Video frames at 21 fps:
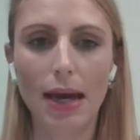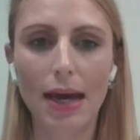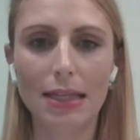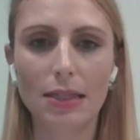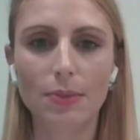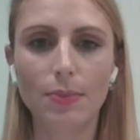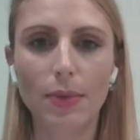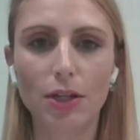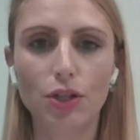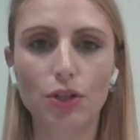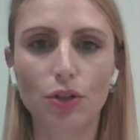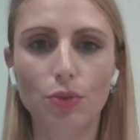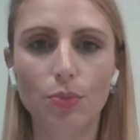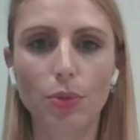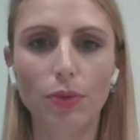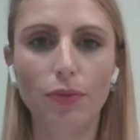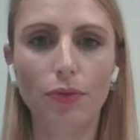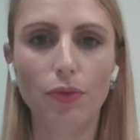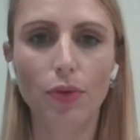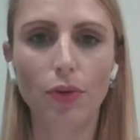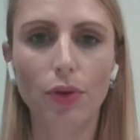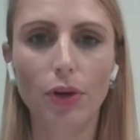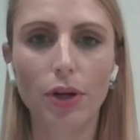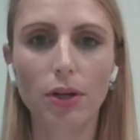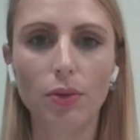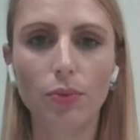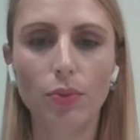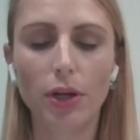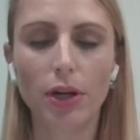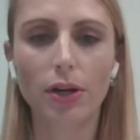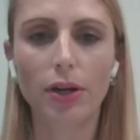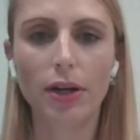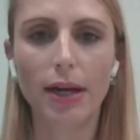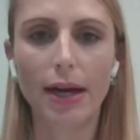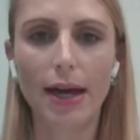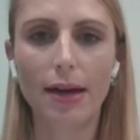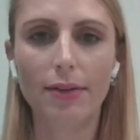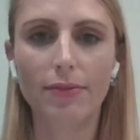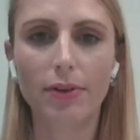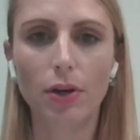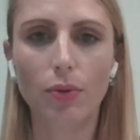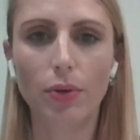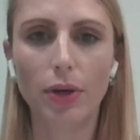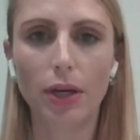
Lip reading: As mentioned before, we're going to have a